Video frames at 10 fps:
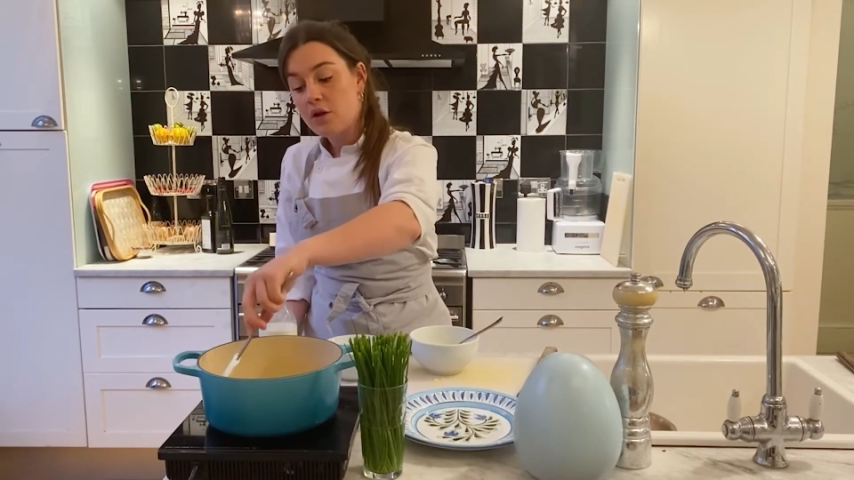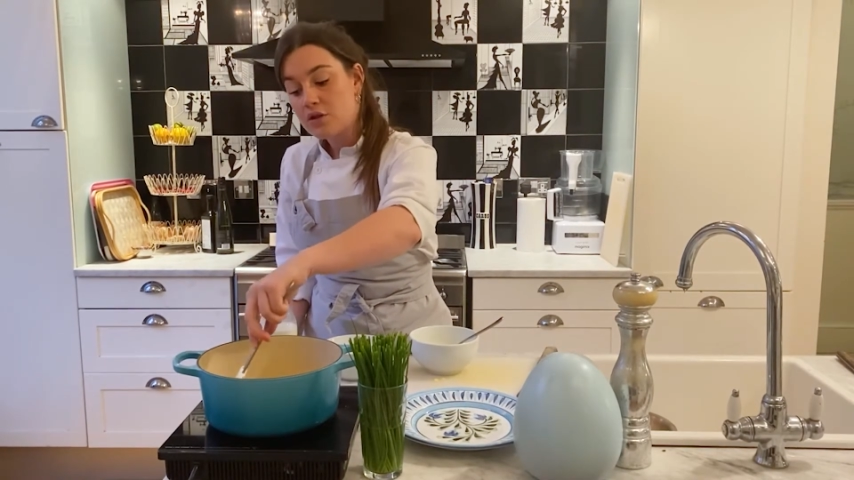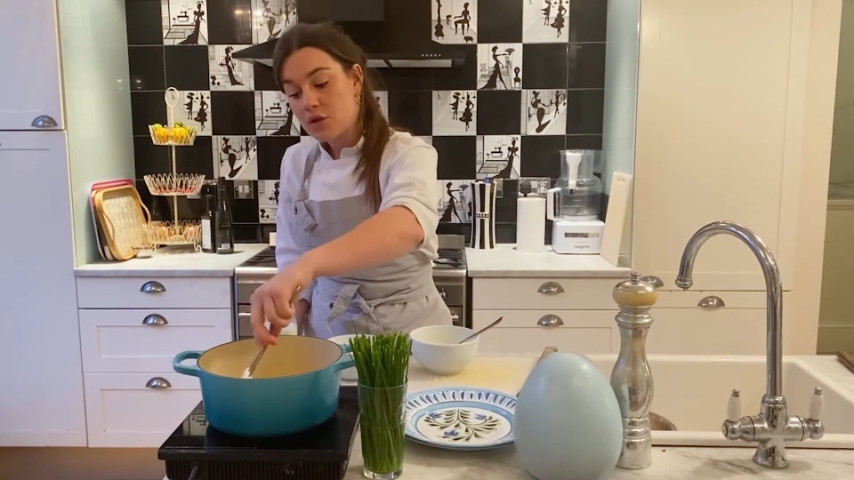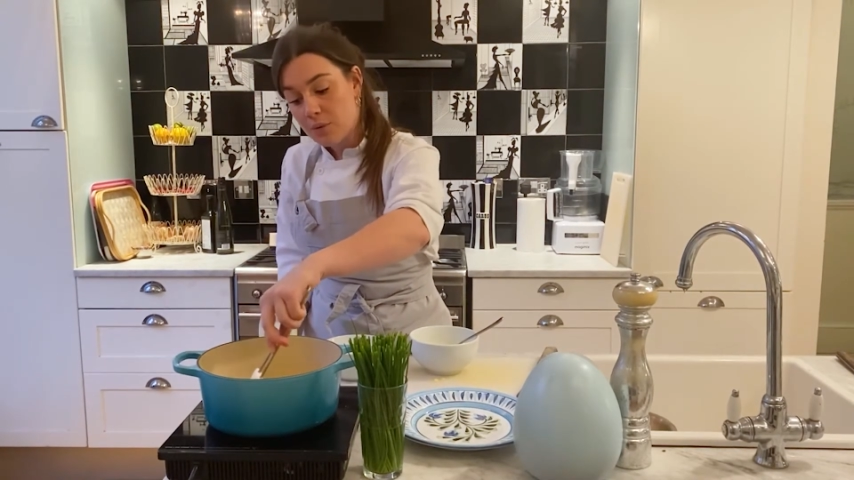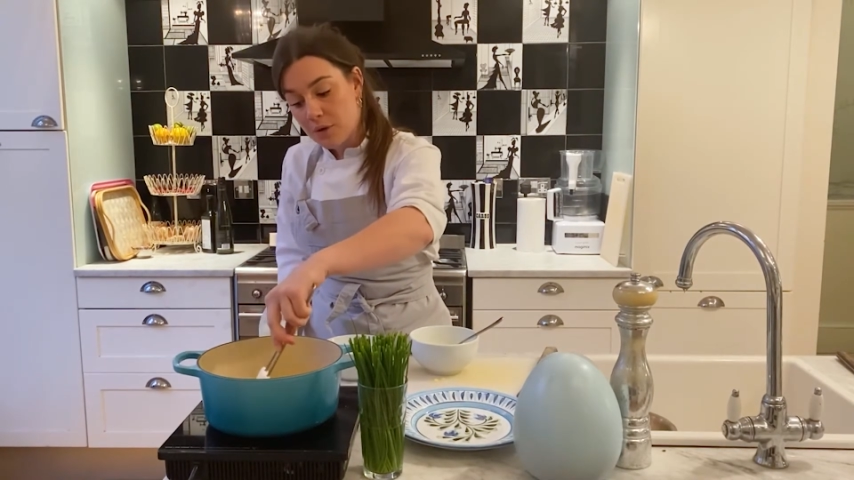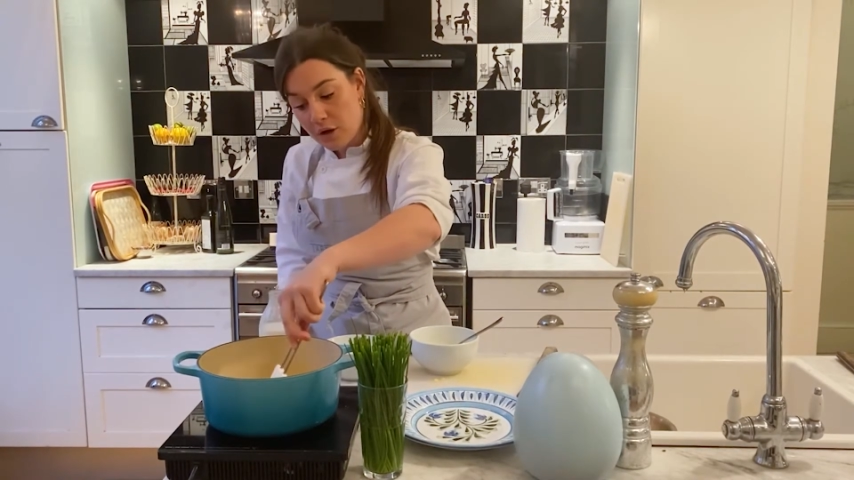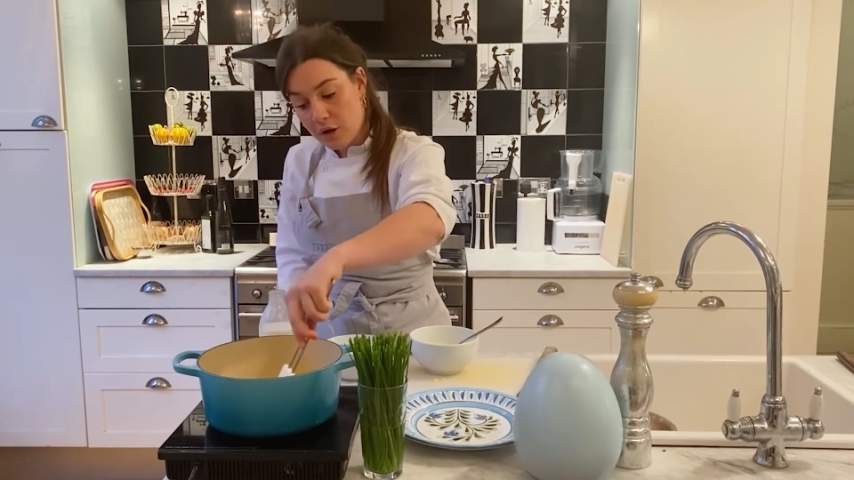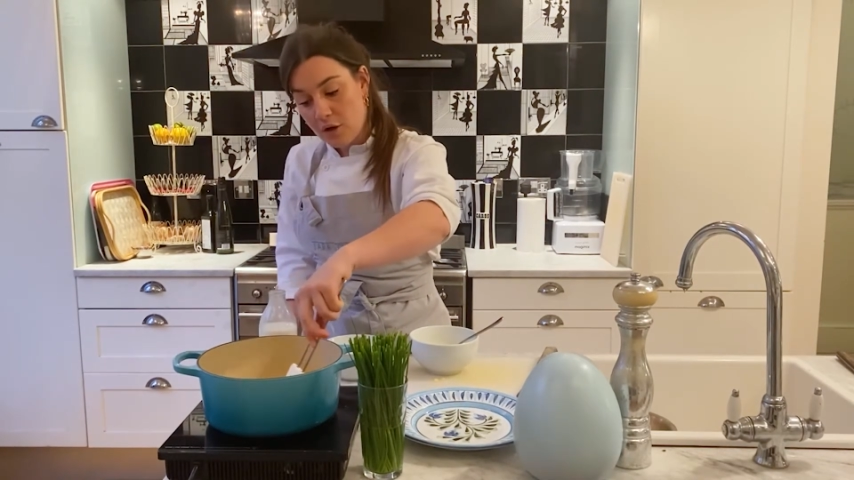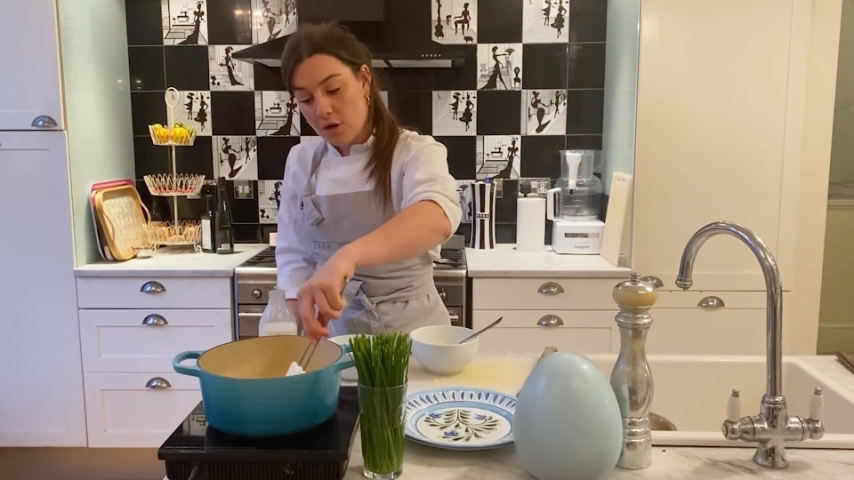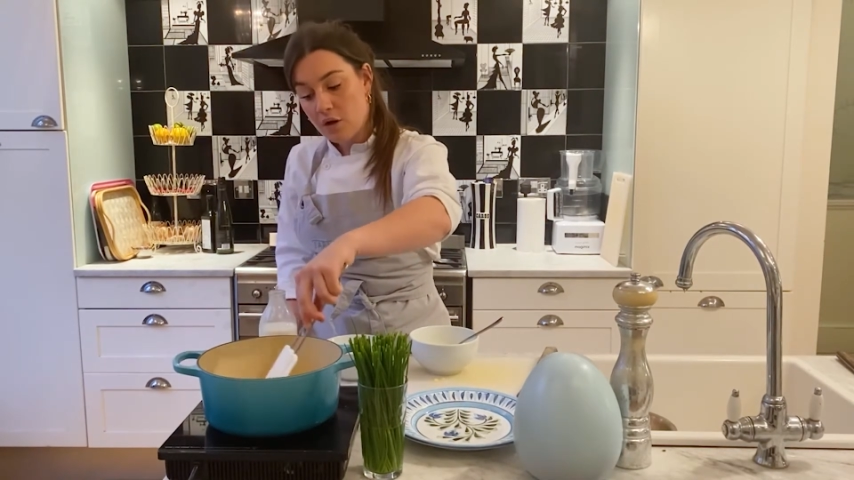2
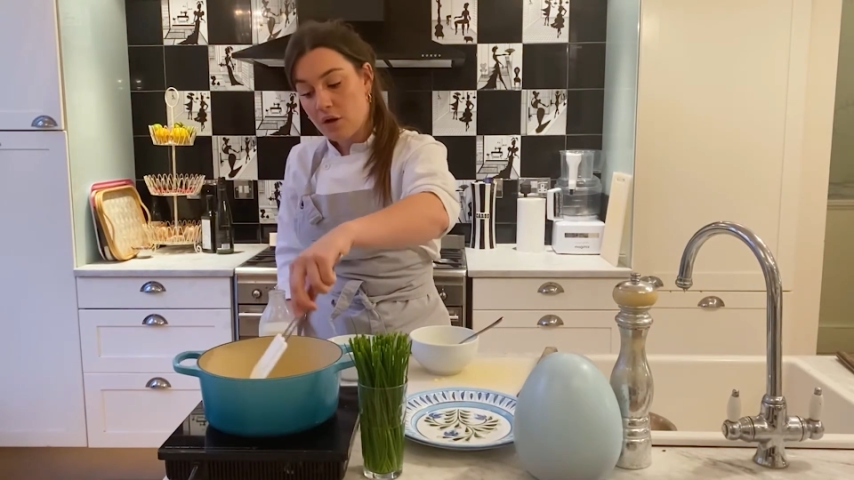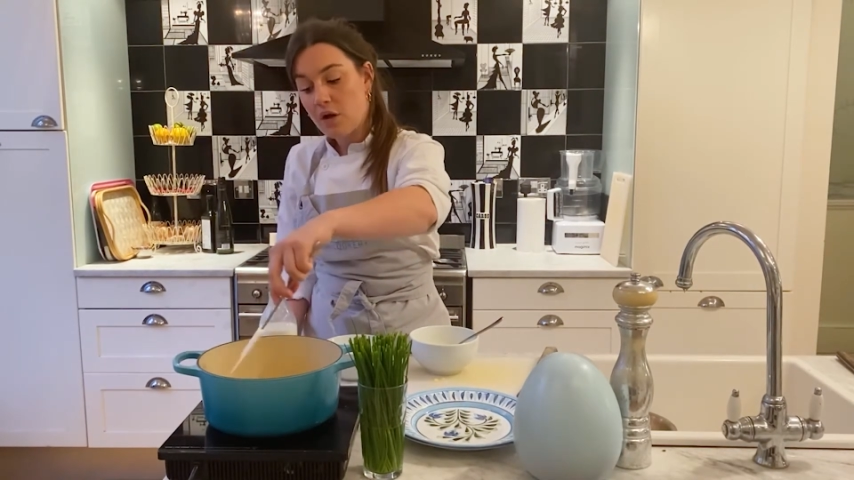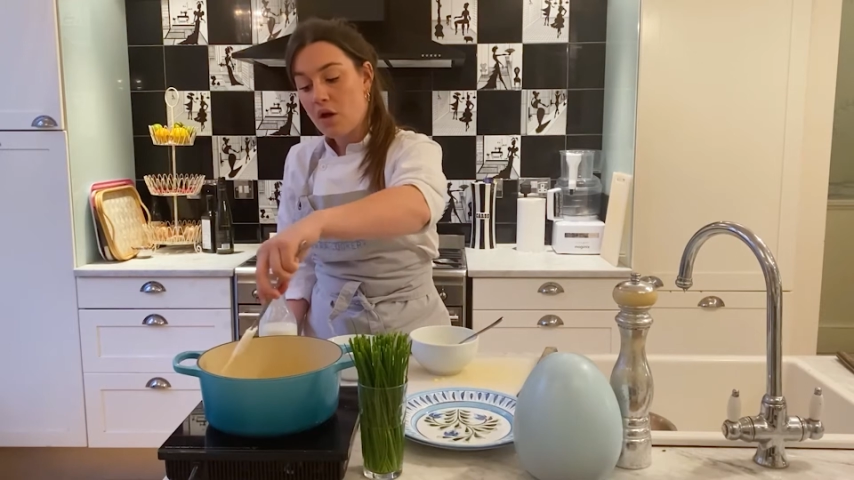o'clock,